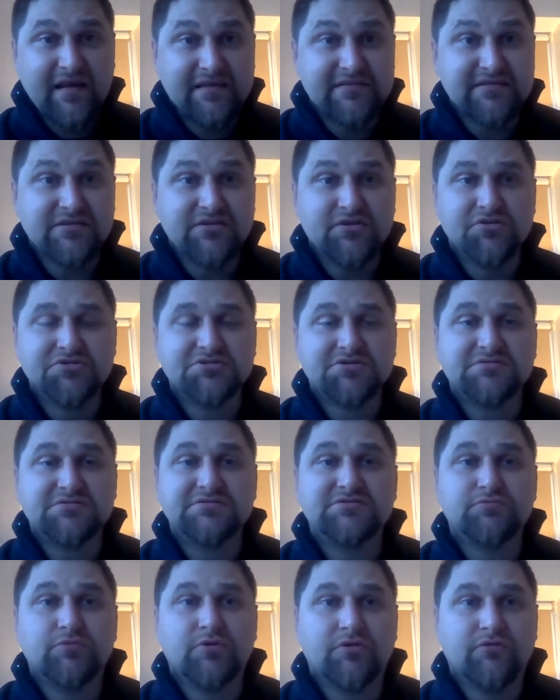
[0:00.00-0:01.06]

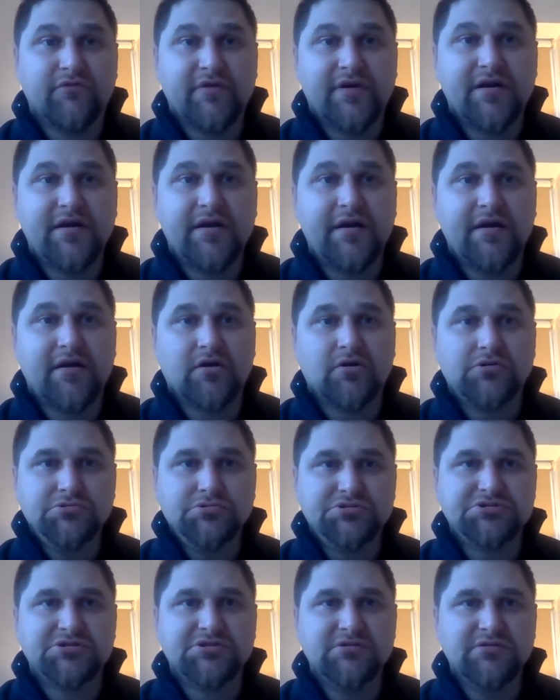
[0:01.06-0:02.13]
institutions were very
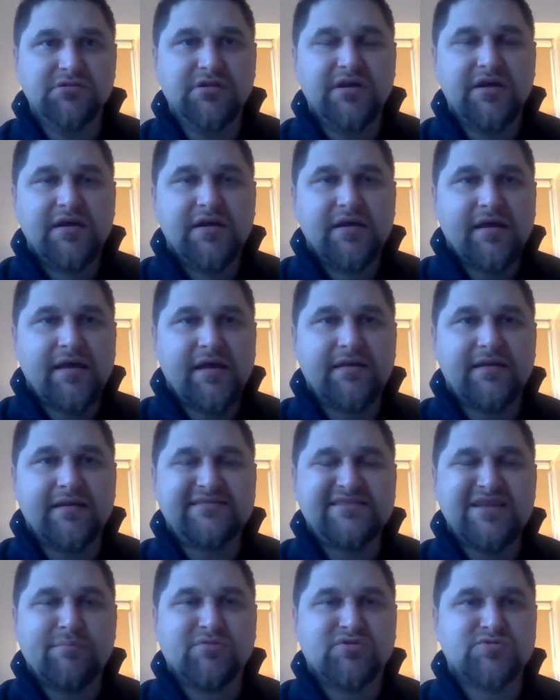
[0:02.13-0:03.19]
crucial in the
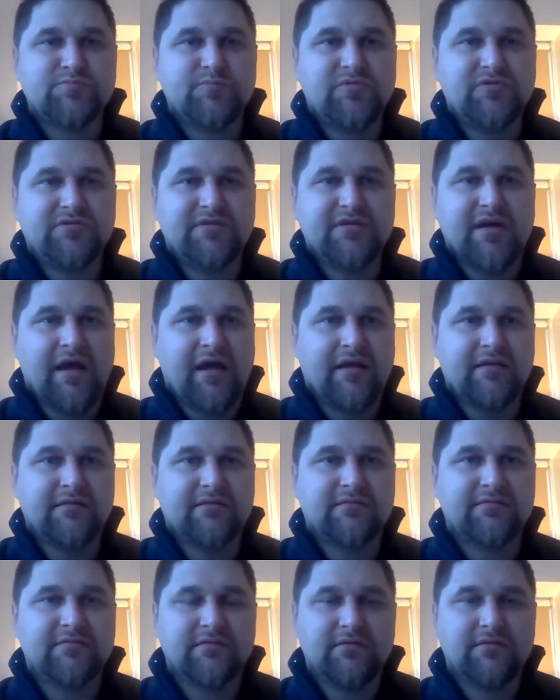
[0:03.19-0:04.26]
establishment,
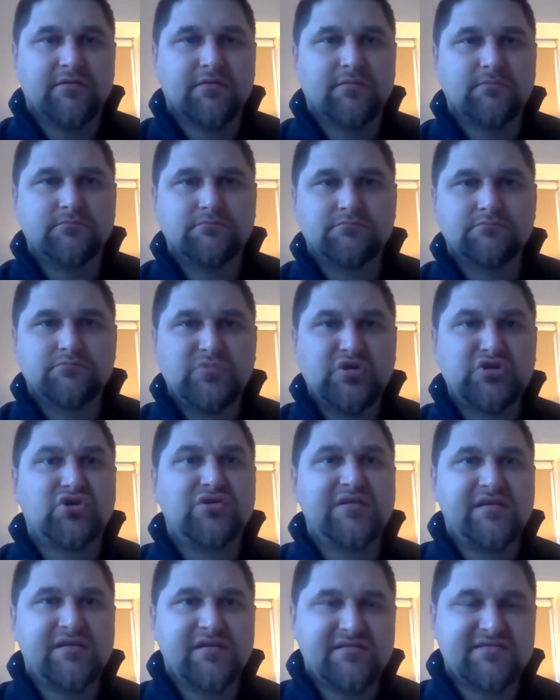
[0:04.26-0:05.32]
and not
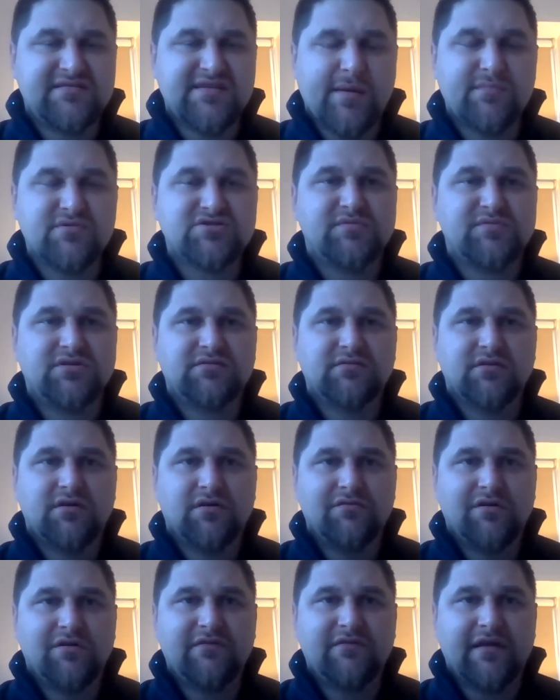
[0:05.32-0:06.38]
only in the establishment
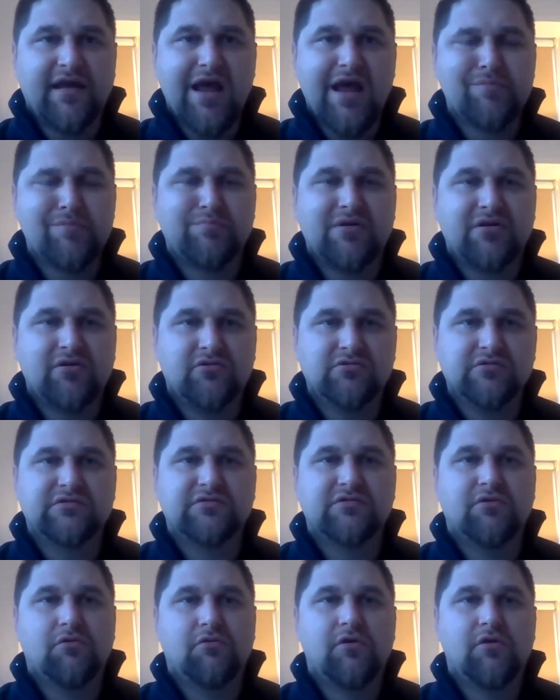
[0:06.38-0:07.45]
of the camp, but
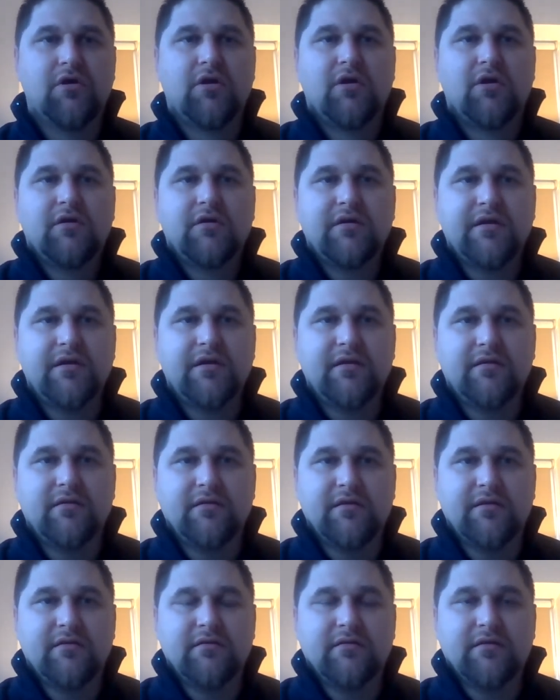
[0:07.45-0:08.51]
also
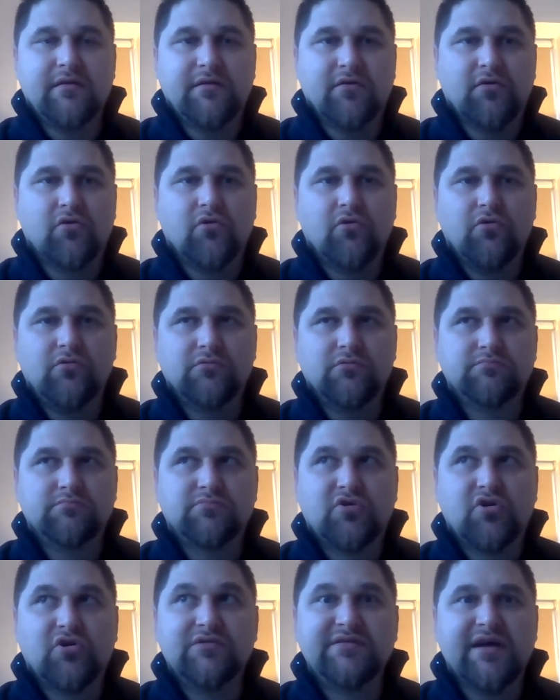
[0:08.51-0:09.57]
in the whole
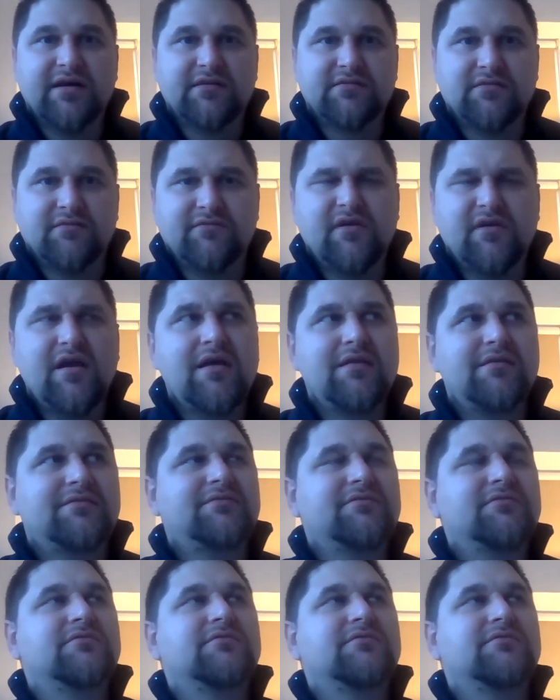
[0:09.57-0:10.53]
conduct of. And